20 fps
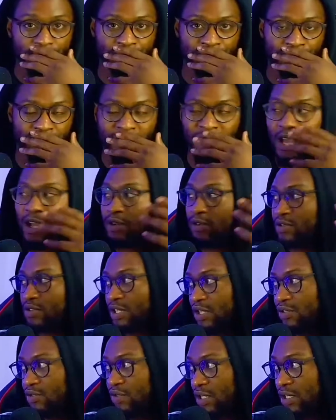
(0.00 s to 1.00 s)
How does
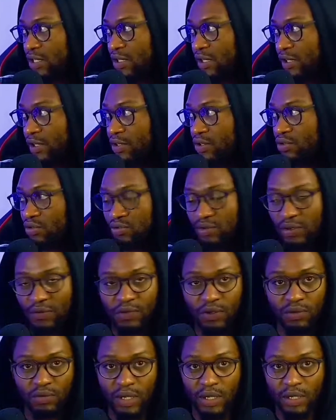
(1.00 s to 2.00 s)
that translate to
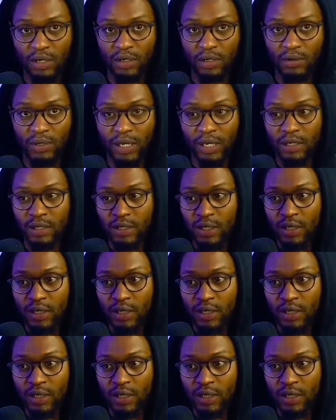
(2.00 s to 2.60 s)
revenue and all that?